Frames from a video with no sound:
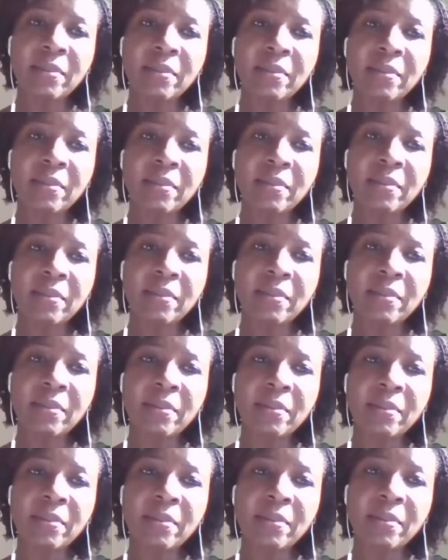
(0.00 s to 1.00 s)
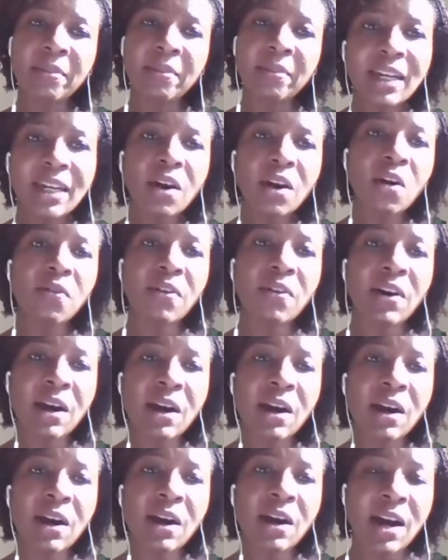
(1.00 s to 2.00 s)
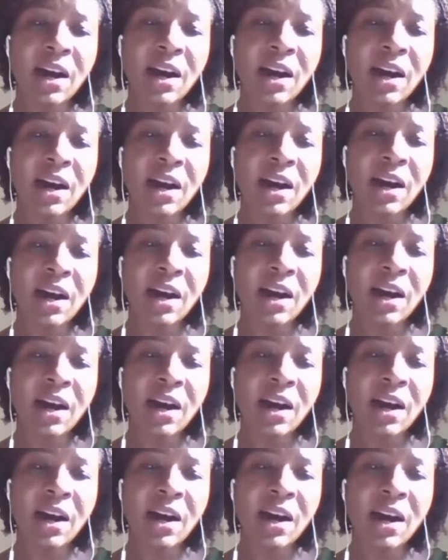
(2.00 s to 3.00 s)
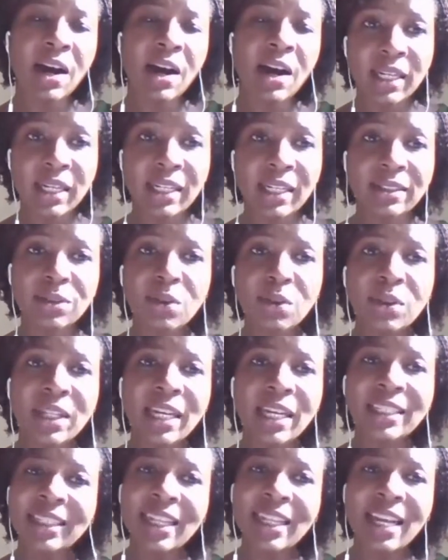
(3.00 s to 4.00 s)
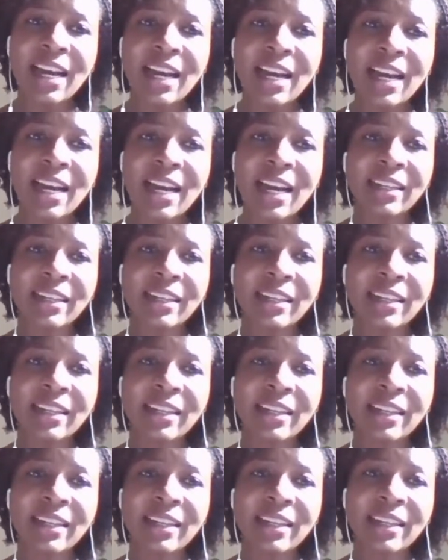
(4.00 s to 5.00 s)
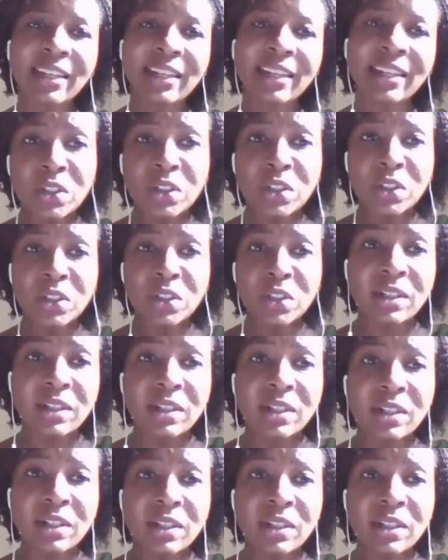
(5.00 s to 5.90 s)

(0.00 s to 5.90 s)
how we take care of our workers, our health workers, so that they are in more conducive